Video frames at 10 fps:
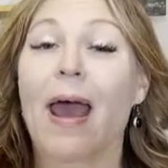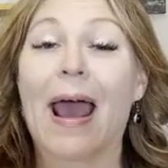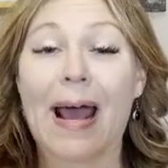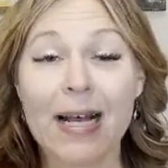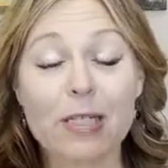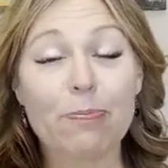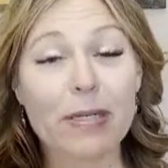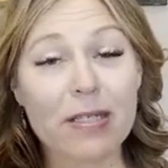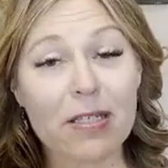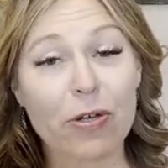As
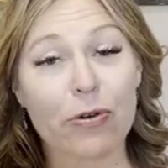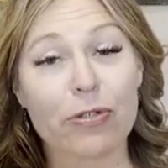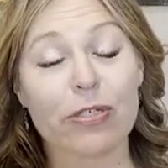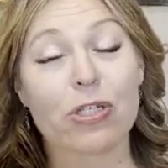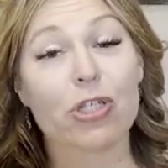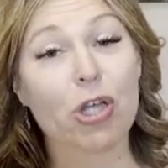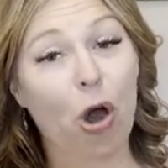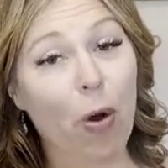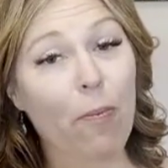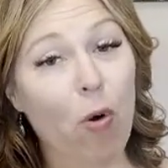business owners, it's
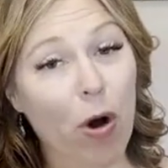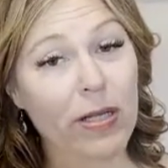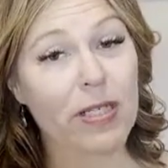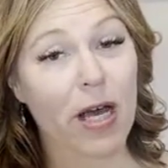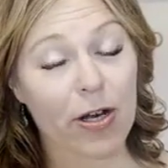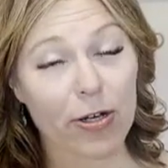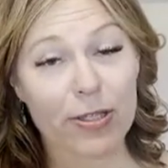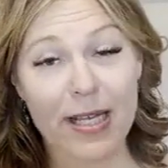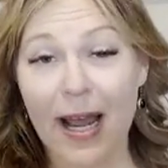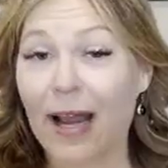so important to
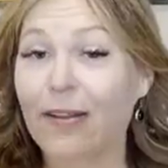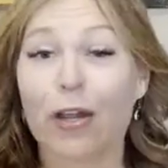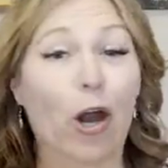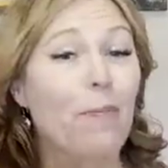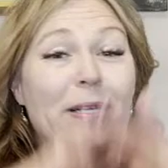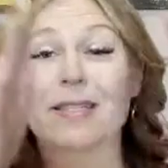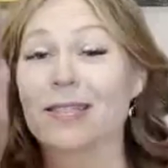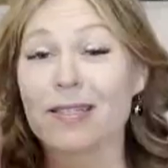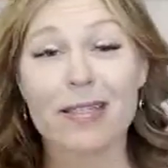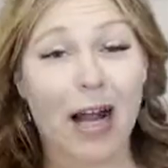understand that our
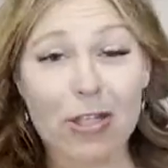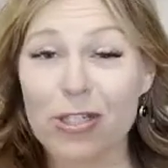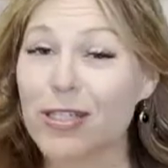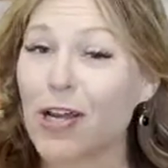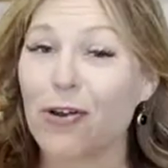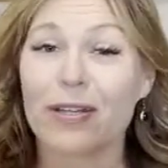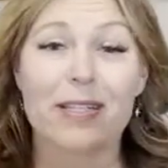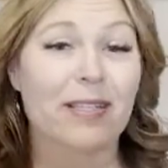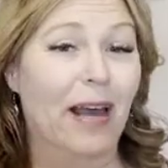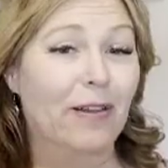business is not just here in the
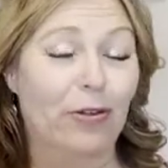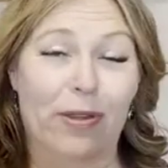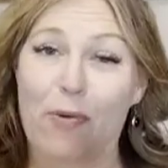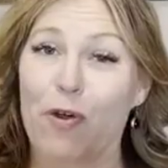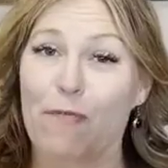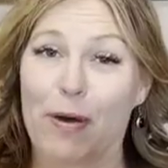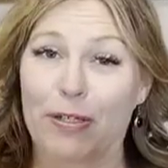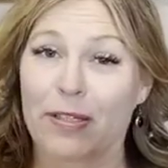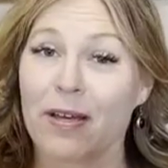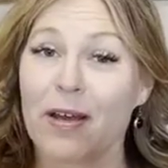silo that we've
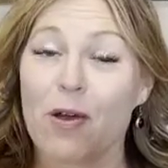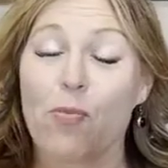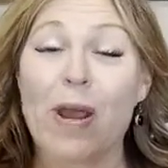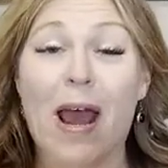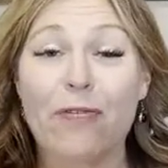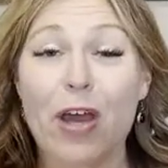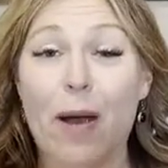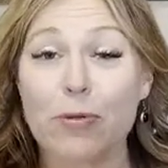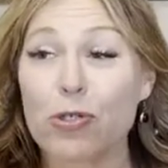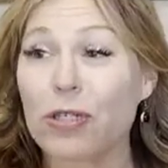built we have the
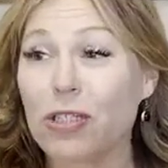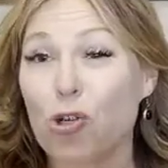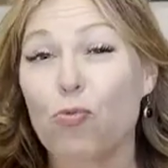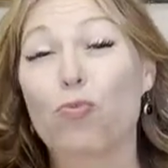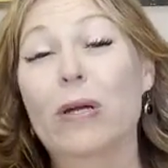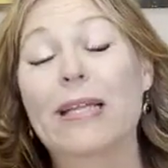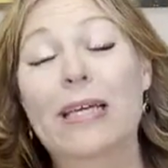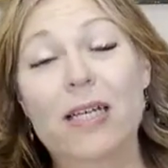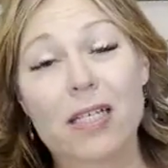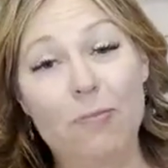opportunity to
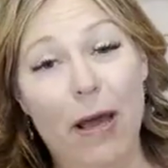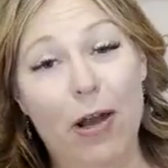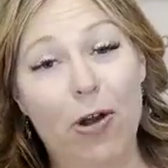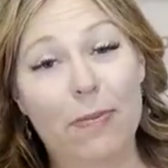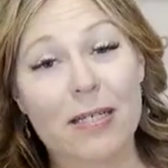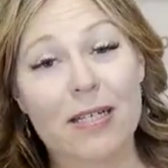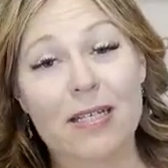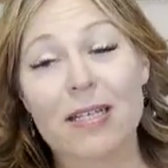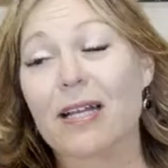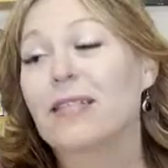really expand our
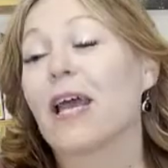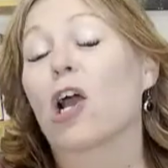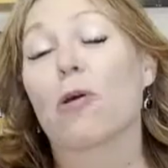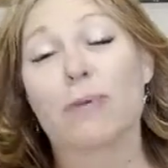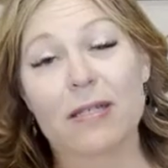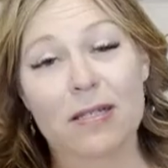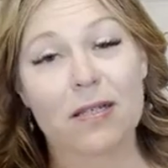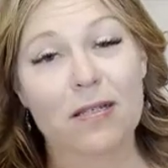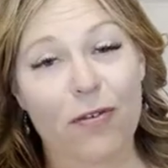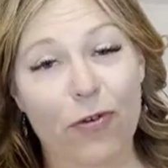business and take our business
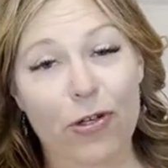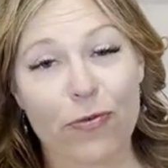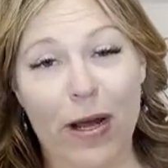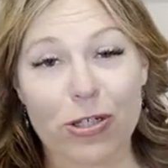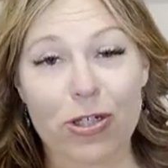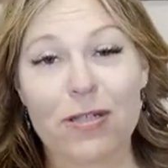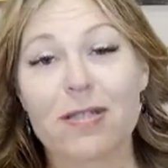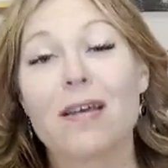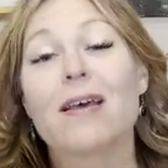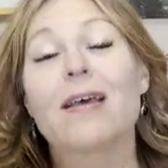in different directions
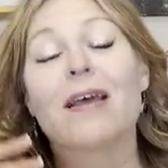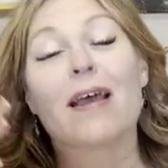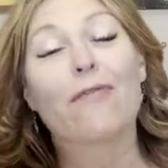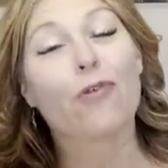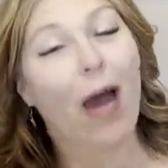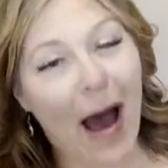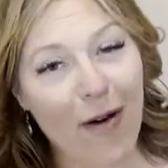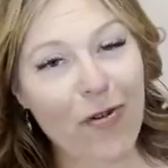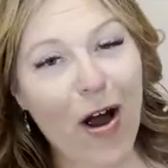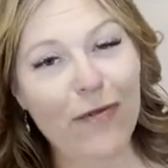you
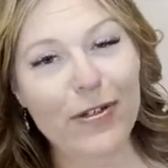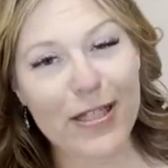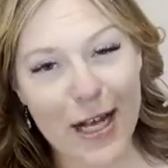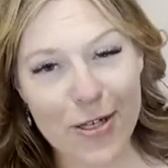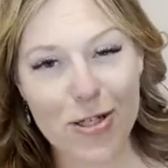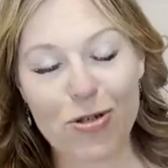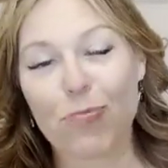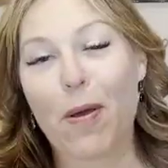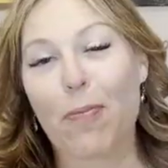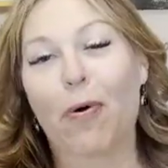have conversations with
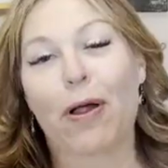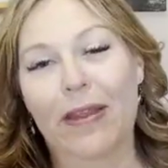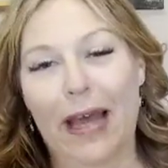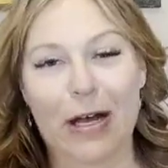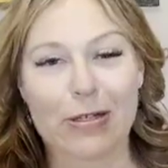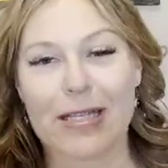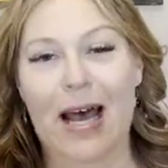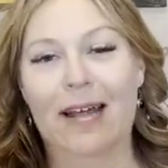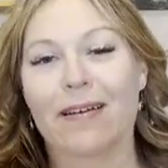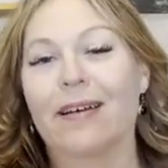people on the
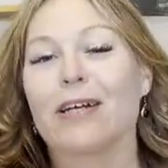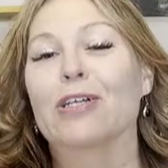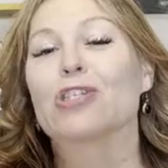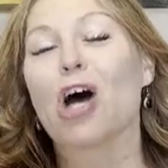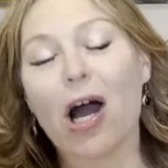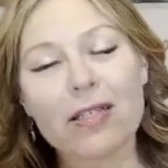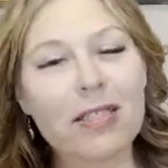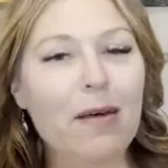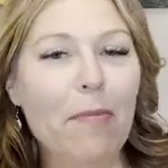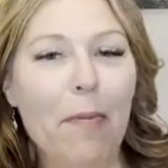outside, talk to
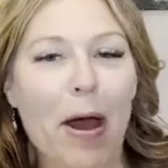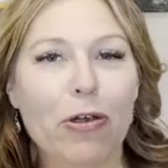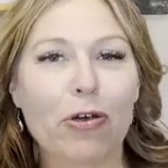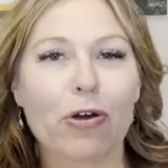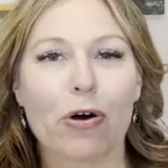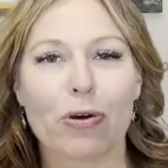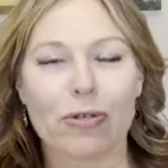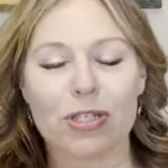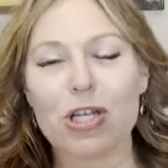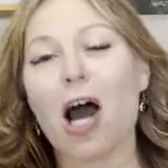them about your
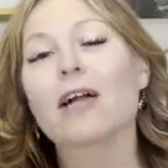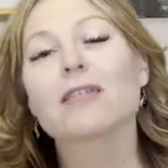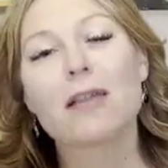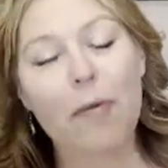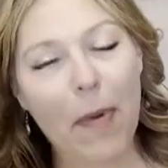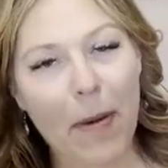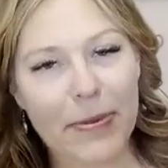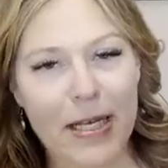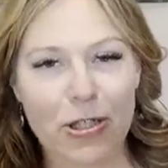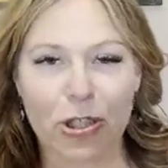goals, talk to them about
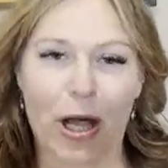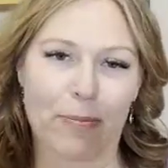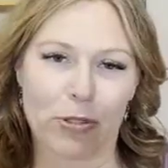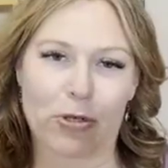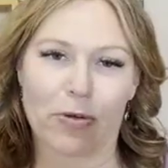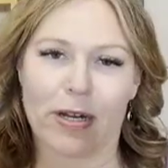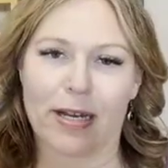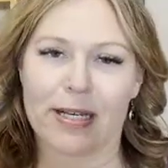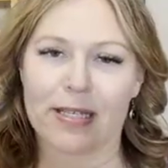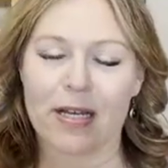potential
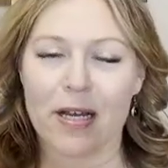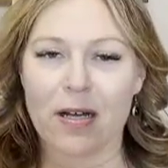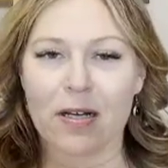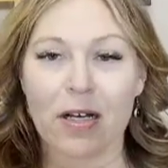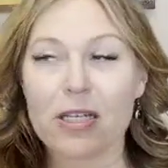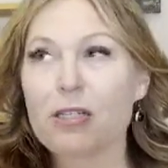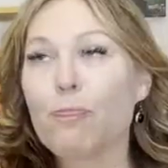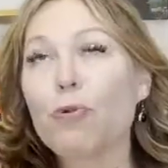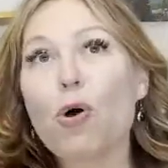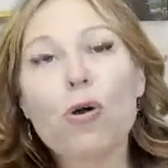opportunities,
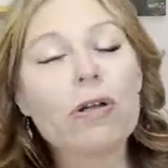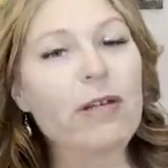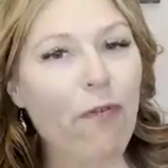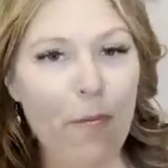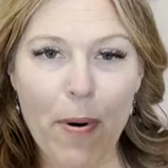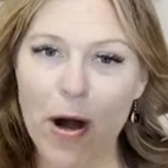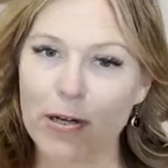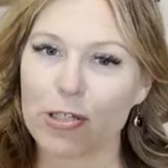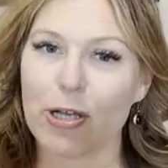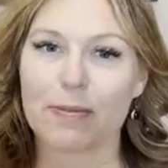explore different
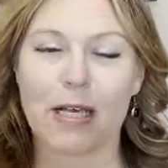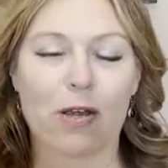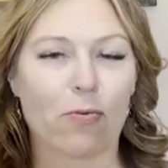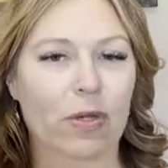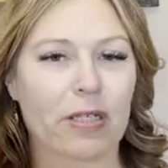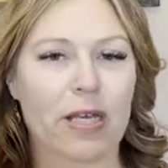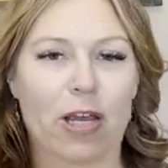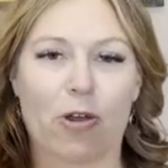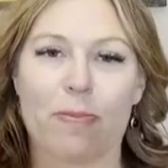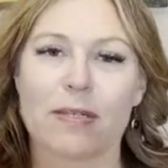partnerships that can really
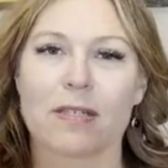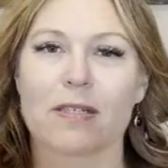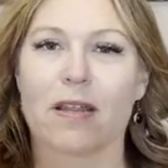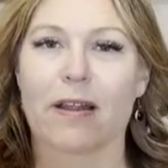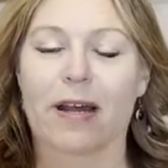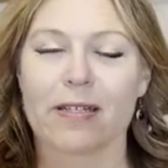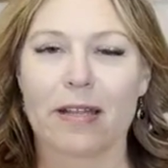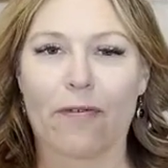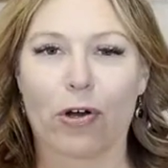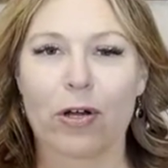take your business to the next
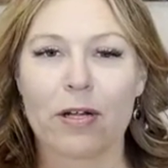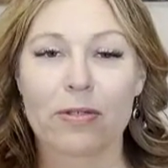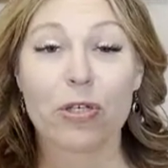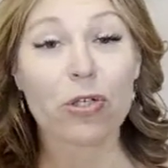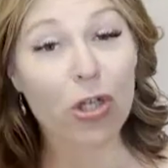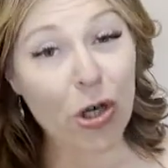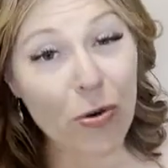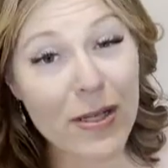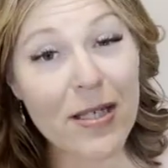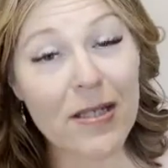level. So
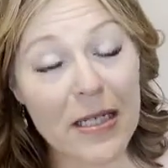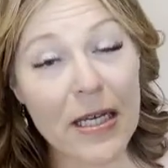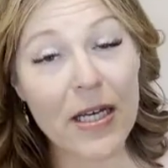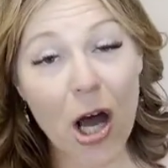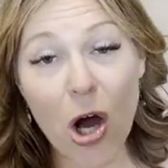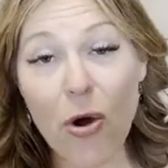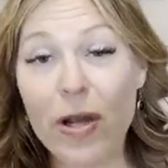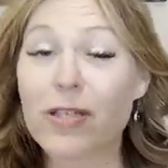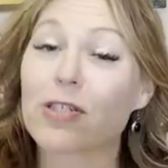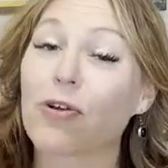you as a CEO
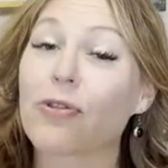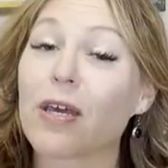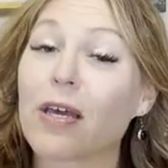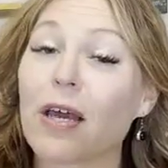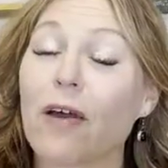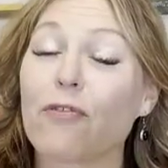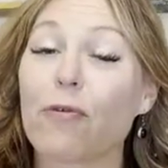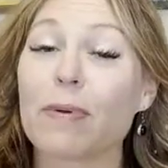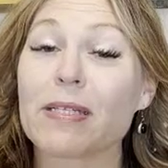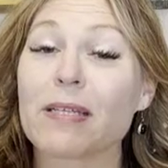can start thinking of your
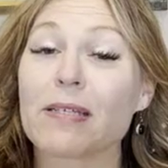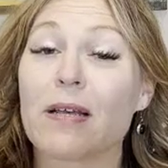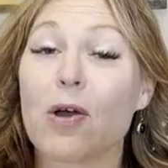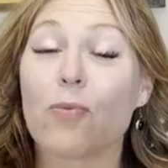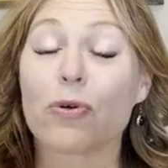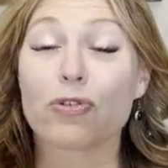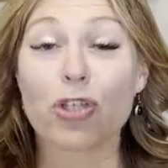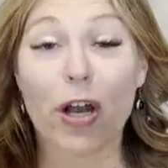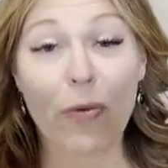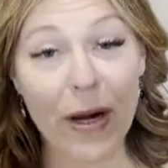business with
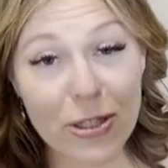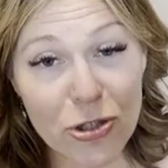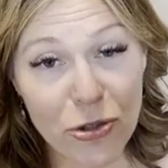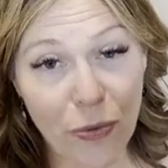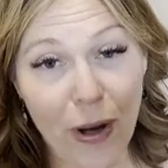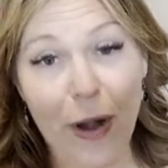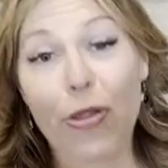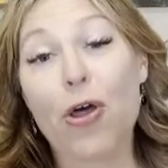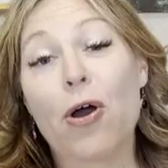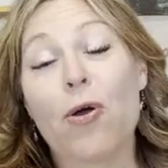generational wealth
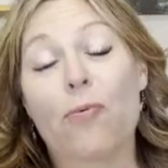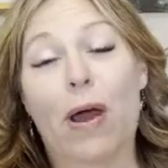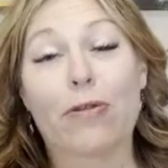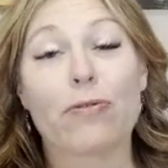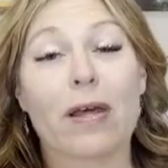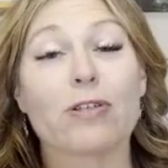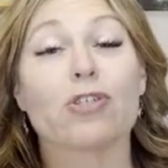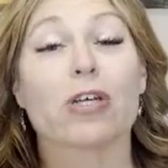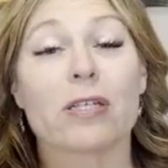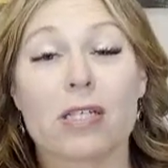rather than
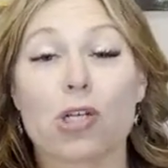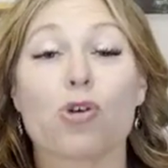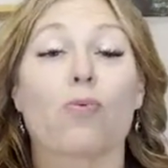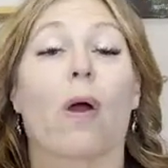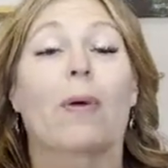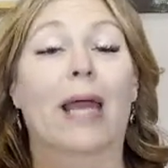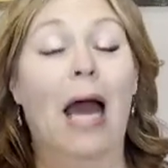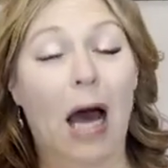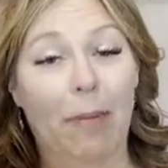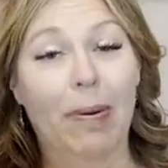just growing
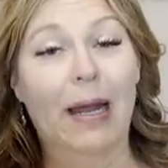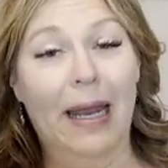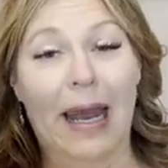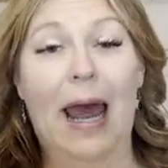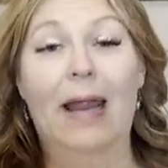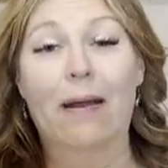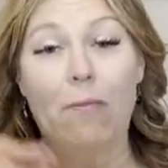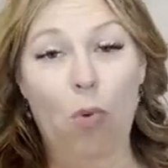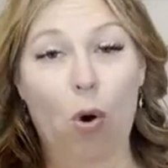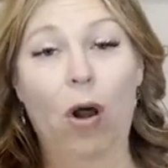up and
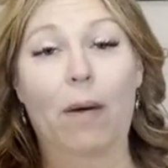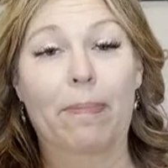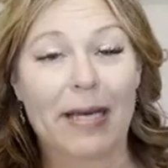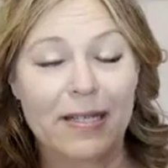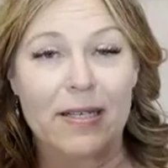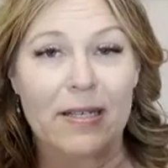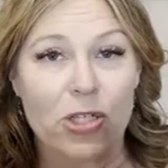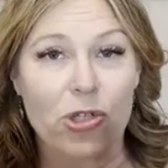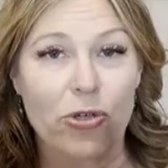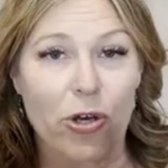adding more pieces
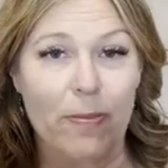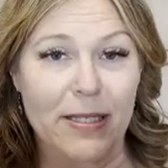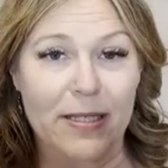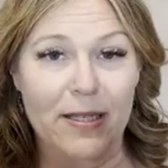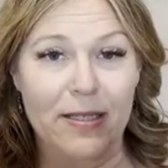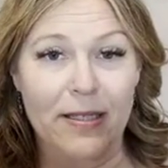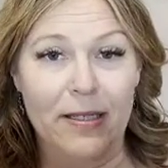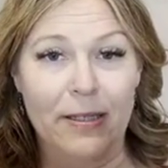to your business.